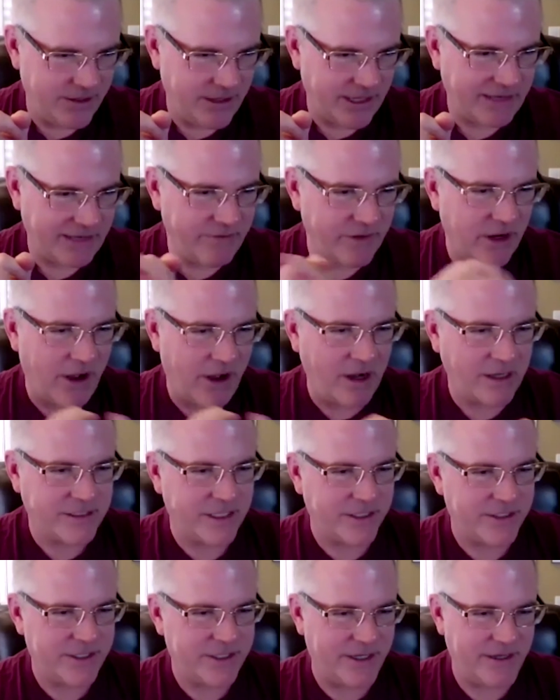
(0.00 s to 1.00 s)
like even
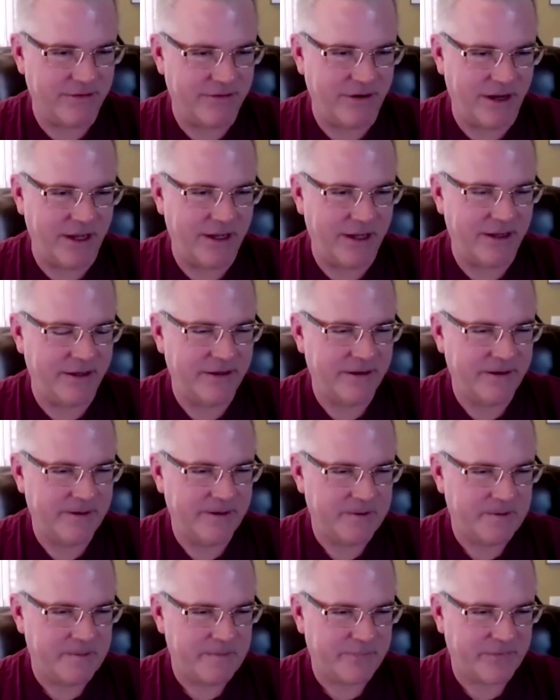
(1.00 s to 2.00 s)
oxygen, right?
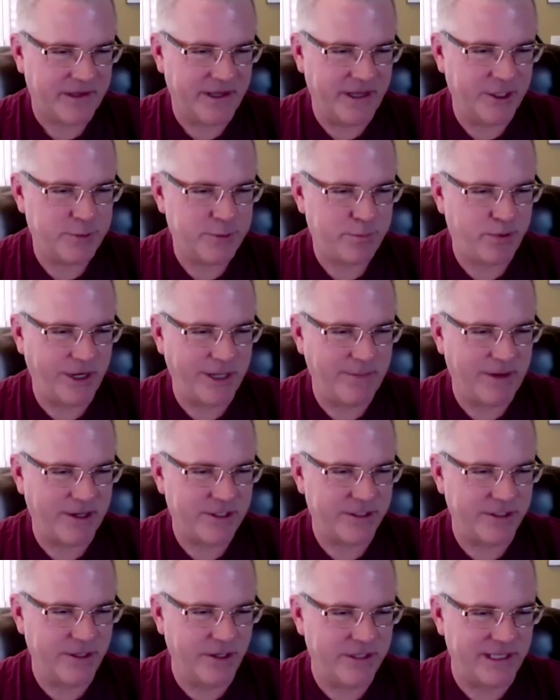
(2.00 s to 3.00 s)
It's pretty
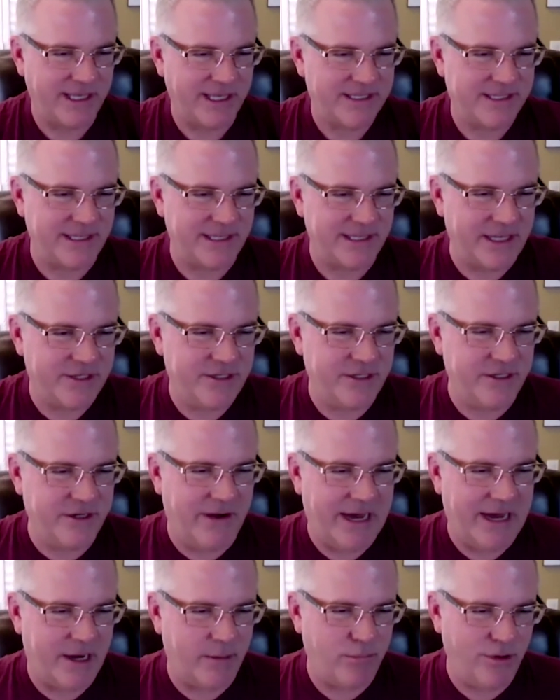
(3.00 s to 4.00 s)
much useless unless you know
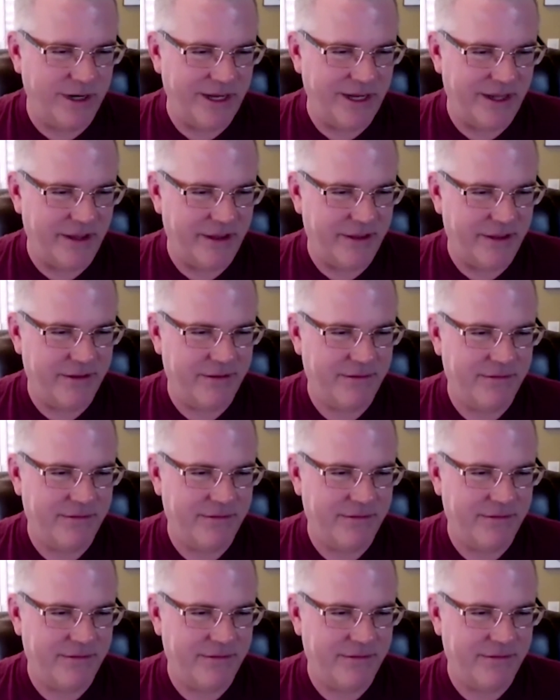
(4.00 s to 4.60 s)
how to breathe.